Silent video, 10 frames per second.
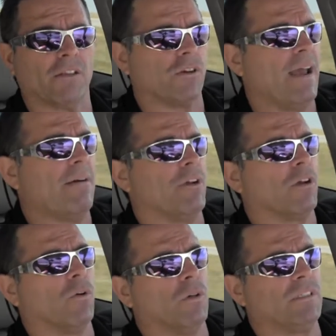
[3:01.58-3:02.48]
that you're having a
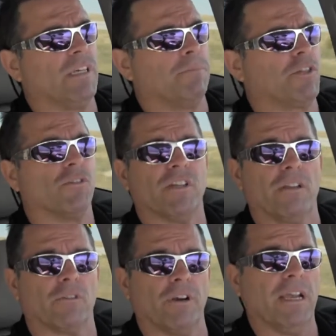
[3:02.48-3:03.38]
coolant temperature
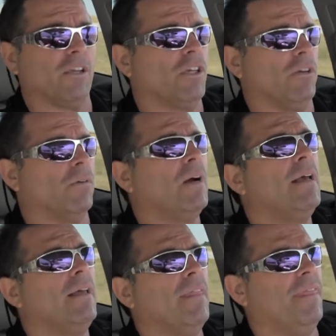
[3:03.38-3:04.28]
sensor issue,
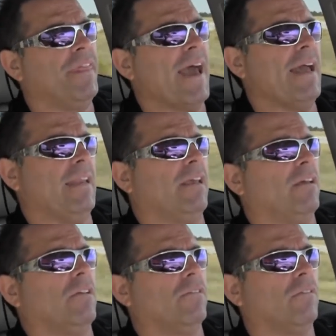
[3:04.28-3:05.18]
that
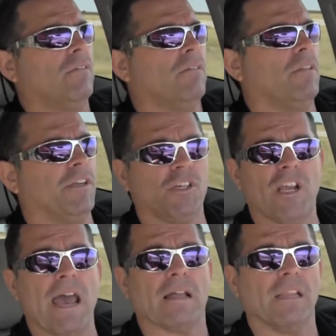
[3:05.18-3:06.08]
is the
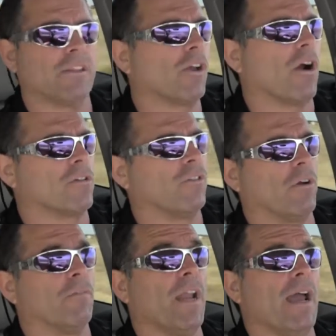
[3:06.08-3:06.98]
check. Let the car
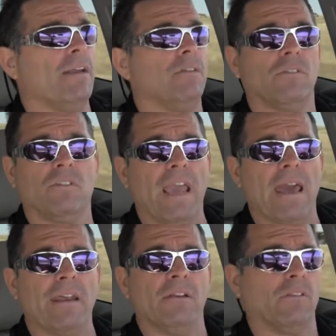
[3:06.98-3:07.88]
sit overnight,
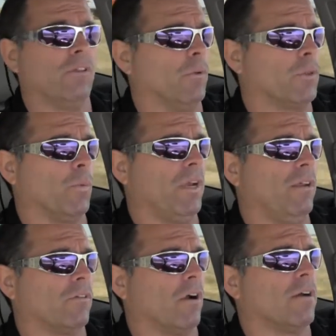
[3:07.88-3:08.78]
scan it, see what the
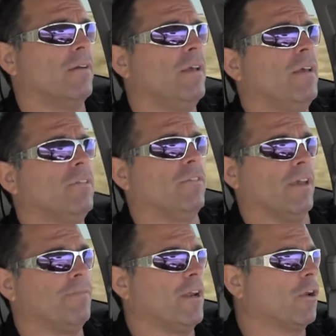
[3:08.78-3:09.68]
readings are,
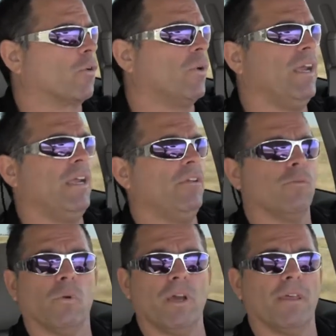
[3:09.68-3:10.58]
see if it
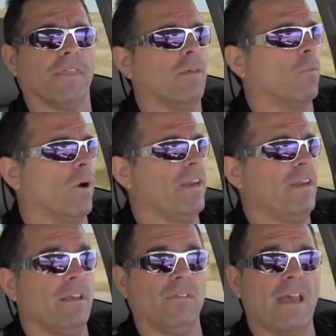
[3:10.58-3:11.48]
agrees with what
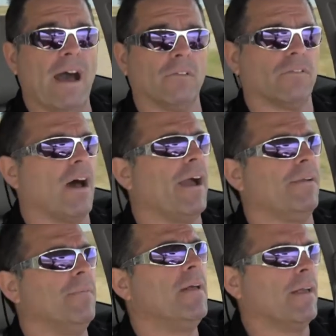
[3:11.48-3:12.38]
it is
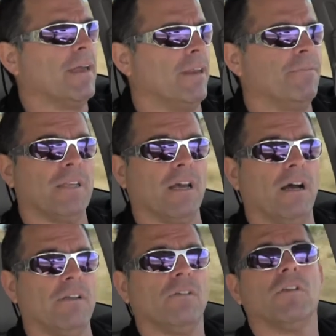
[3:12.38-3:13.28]
outside, and if it
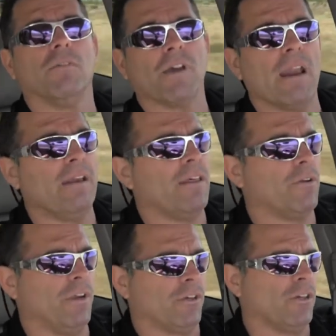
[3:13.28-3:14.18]
does, you've got
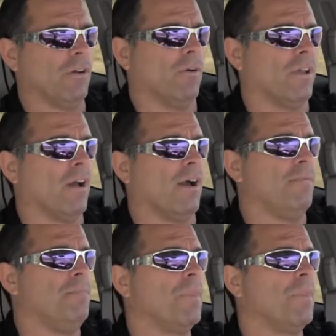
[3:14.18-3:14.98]
another issue going on.